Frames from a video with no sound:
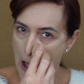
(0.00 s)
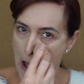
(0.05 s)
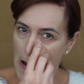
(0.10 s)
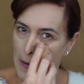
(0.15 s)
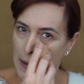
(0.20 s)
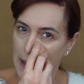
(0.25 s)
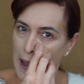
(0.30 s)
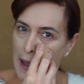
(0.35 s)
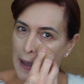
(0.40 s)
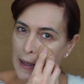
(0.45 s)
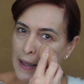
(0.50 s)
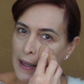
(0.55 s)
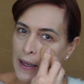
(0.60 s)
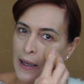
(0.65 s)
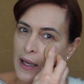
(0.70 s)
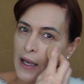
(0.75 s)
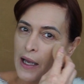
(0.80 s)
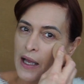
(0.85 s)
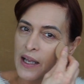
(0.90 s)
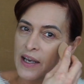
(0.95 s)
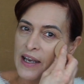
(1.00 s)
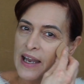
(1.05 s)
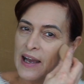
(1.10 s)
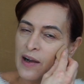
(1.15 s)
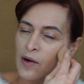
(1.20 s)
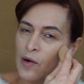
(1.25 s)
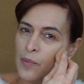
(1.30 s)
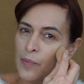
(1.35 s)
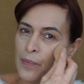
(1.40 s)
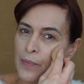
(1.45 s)
Okay,
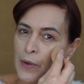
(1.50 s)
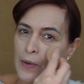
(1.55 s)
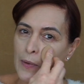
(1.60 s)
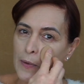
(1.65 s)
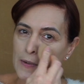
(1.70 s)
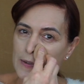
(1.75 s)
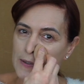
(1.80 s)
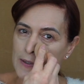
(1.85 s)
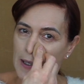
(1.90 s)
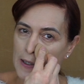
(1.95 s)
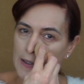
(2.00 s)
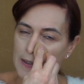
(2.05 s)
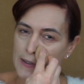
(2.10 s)
now, Boots